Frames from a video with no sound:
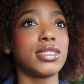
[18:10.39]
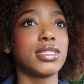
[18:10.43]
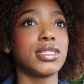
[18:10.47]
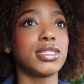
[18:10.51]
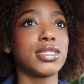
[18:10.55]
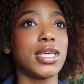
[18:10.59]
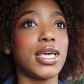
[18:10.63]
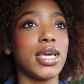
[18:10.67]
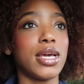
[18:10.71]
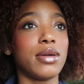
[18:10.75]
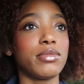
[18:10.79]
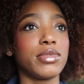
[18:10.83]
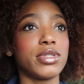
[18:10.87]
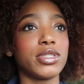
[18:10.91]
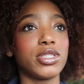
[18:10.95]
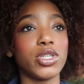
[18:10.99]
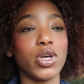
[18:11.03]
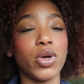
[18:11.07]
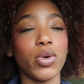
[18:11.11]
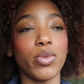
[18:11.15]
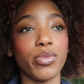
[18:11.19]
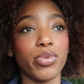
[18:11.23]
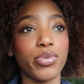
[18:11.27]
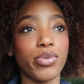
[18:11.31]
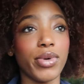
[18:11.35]
this camera
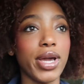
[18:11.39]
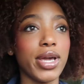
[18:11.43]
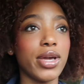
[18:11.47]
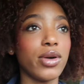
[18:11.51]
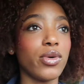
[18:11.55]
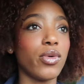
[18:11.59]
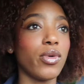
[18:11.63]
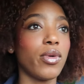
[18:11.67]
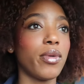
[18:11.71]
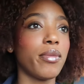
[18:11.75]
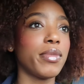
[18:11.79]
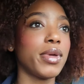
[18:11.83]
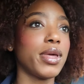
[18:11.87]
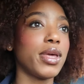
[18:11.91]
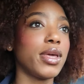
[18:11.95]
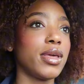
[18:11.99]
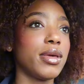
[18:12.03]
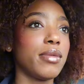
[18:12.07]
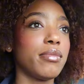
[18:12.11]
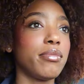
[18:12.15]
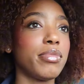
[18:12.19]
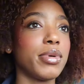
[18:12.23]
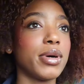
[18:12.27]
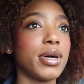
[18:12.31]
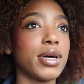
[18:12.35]
don't break on
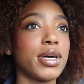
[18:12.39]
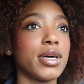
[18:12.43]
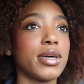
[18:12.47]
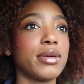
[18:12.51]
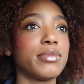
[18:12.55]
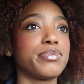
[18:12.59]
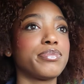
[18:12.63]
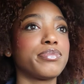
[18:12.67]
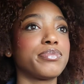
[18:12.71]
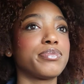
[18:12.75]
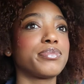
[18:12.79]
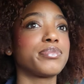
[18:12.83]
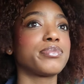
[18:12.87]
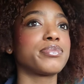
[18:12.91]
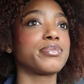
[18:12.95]
me, but